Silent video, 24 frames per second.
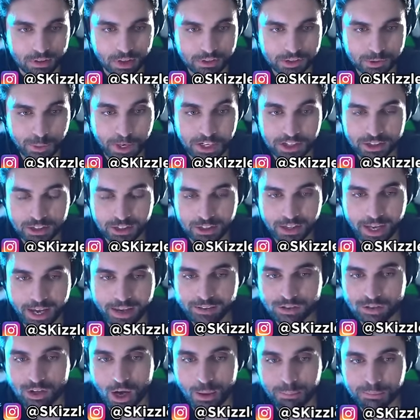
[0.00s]
Especially
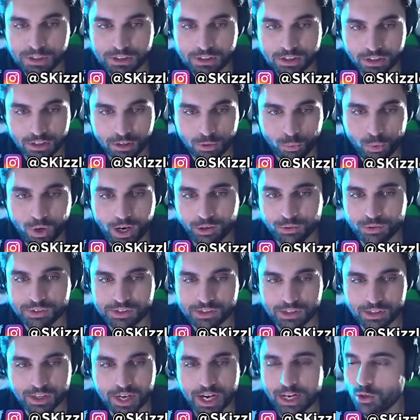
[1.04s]
that zombie deer
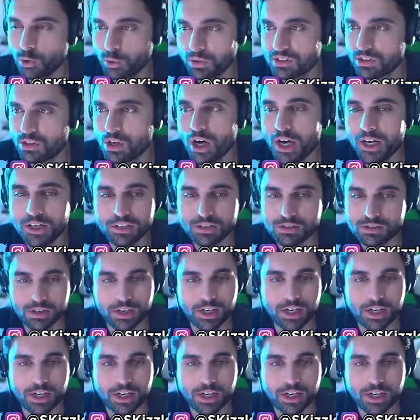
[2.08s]
virus thing. I know it's not. It's